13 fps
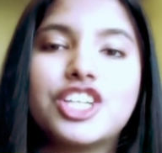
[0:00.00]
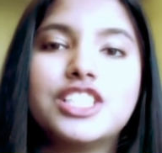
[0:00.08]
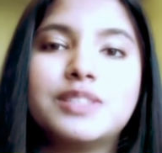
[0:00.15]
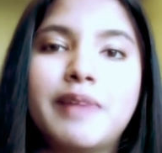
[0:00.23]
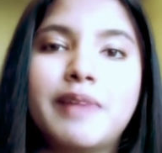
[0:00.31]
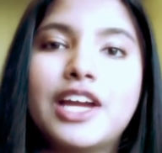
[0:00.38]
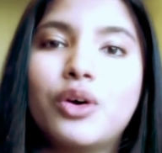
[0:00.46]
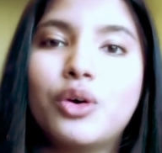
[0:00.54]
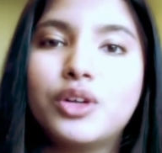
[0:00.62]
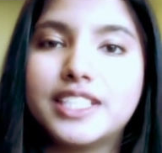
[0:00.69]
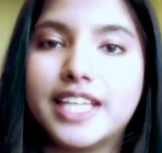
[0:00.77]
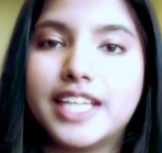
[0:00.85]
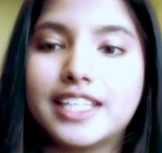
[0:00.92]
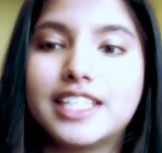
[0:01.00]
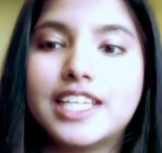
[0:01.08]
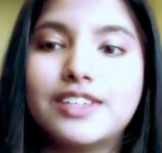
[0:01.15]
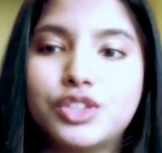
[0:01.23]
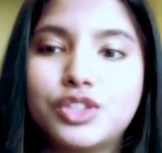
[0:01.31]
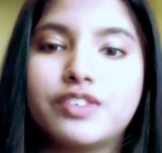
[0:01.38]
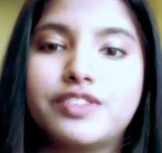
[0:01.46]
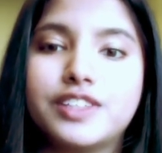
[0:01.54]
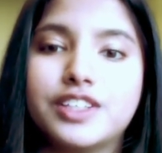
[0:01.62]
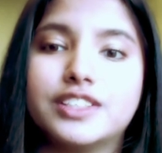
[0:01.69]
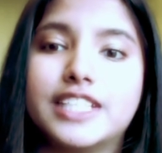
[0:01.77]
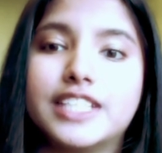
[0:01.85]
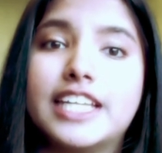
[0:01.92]
Just by holding it gives you a
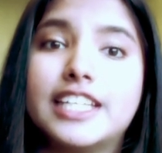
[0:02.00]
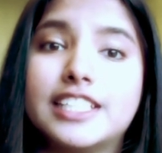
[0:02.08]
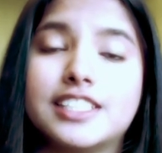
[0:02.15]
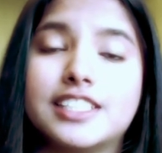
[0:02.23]
feel that it